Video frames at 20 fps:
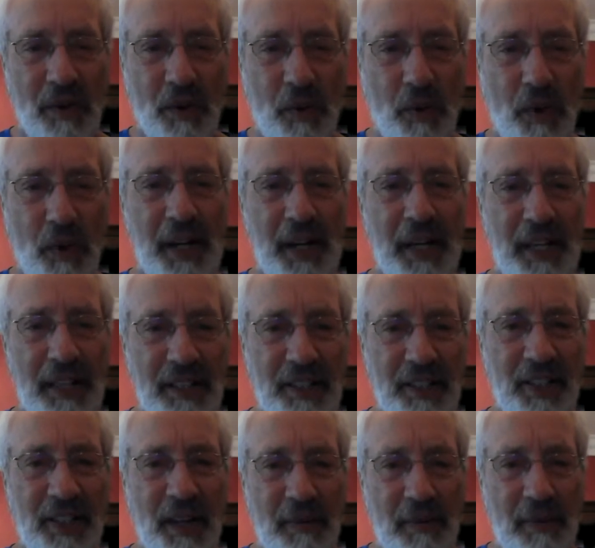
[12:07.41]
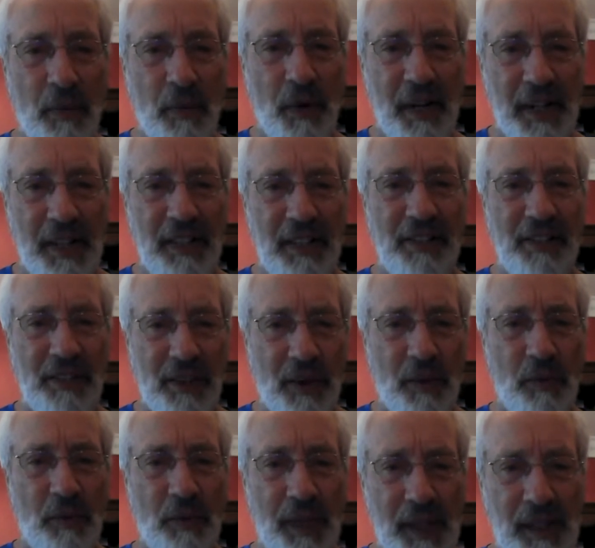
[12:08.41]
what is so
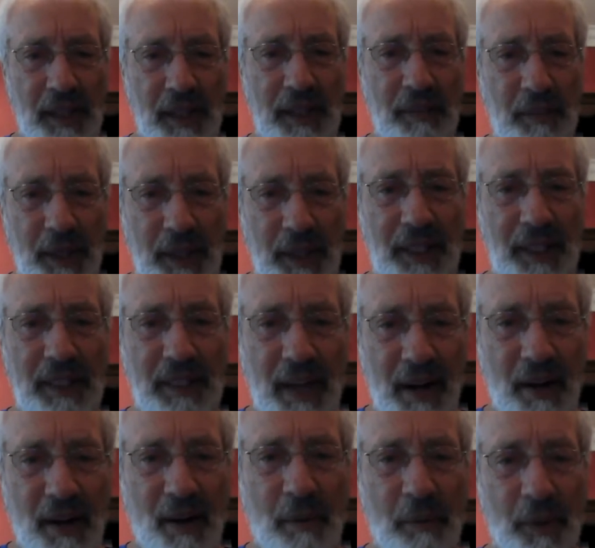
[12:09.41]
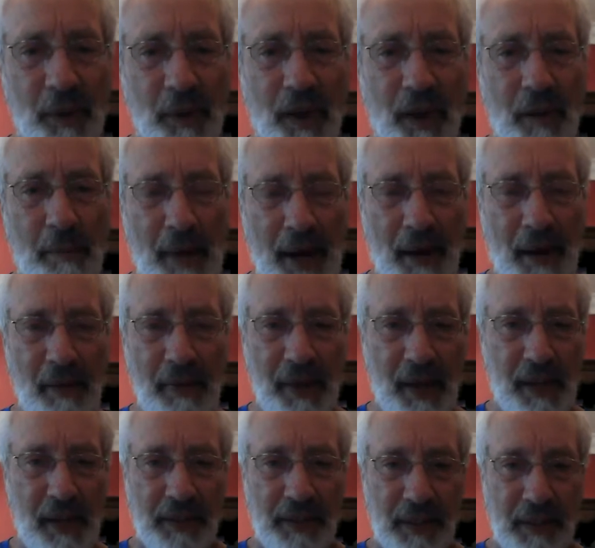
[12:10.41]
really, really terrible about
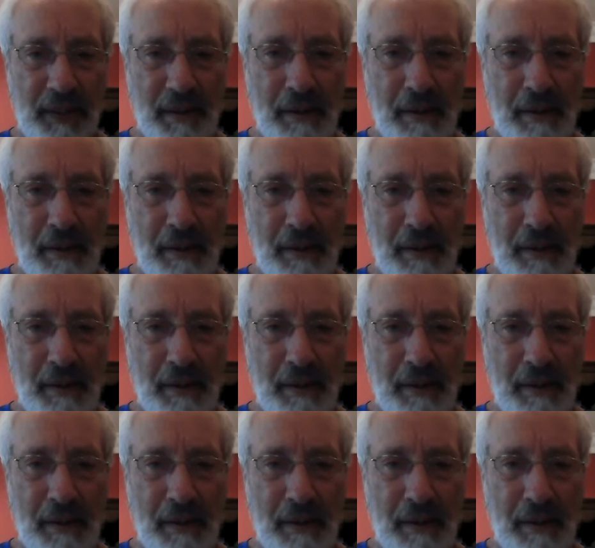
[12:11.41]
this?